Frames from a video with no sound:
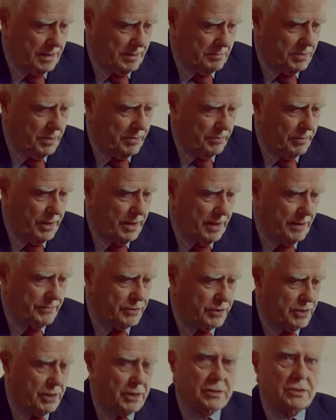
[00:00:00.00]
but we have
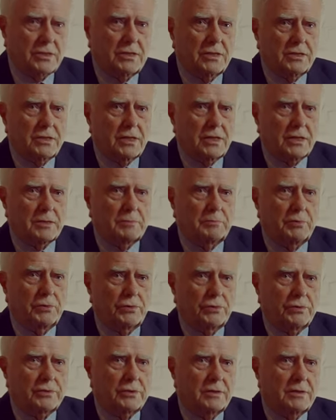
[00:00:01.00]
66
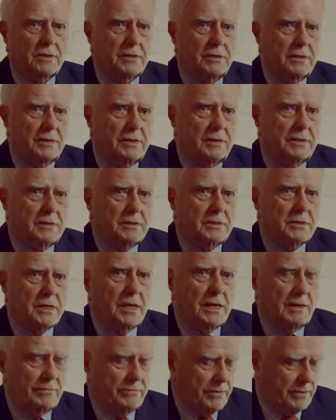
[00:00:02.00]
books to
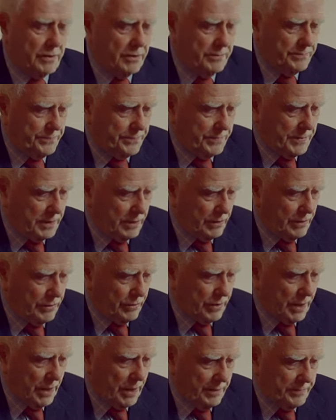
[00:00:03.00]
have to
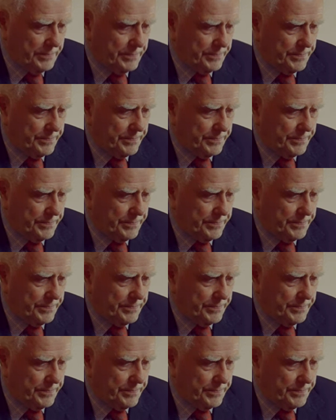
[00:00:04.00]
look at.